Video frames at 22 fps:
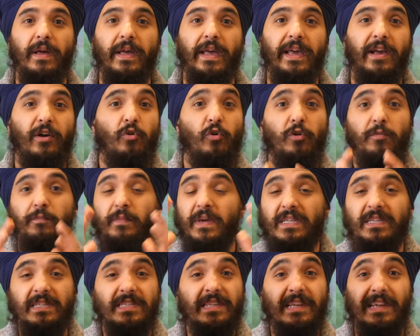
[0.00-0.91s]
It could
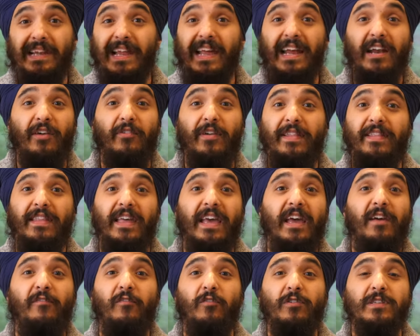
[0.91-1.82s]
be just lingering
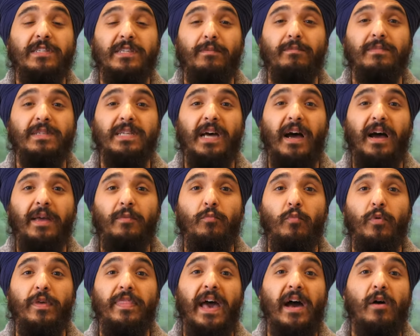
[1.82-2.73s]
there for some
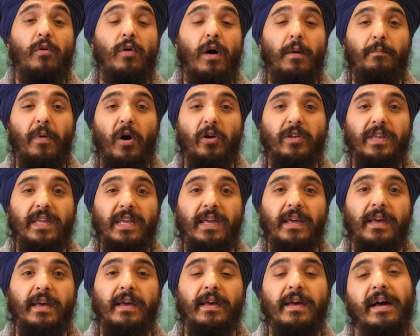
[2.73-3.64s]
time without a
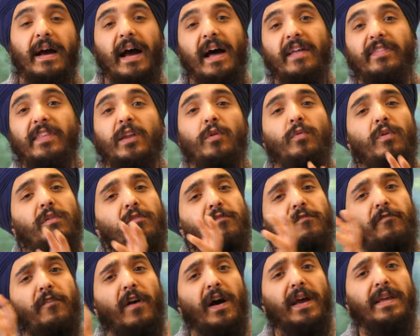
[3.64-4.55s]
body, and then it will
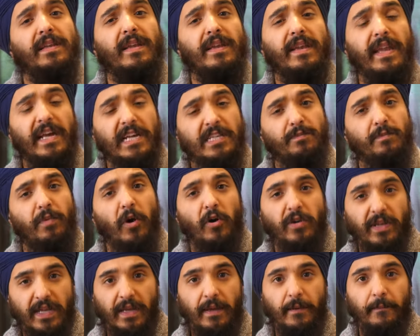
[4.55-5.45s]
find a next
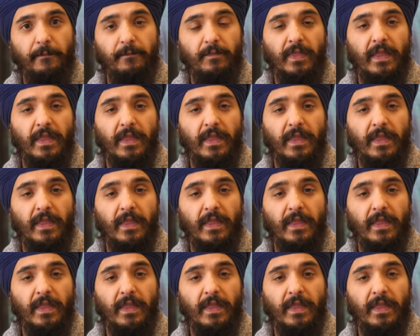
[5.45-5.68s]
body.